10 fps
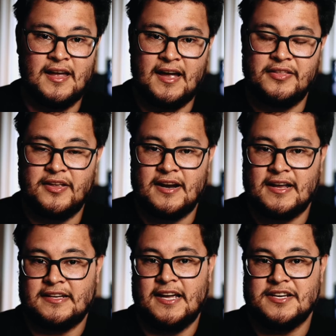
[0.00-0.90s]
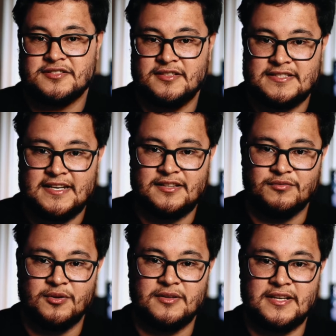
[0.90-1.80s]
and then I occasionally take the
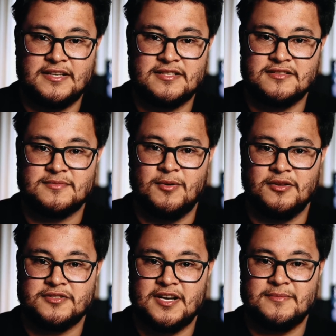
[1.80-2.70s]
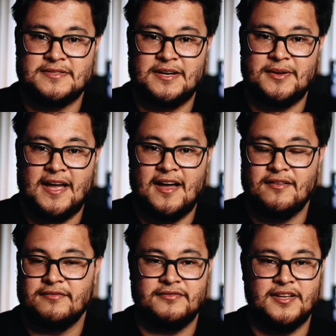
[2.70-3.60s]
Rode Link to the smaller jobs that we
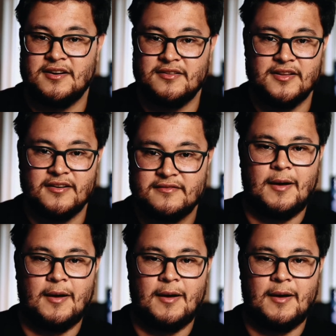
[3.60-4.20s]
have here and there.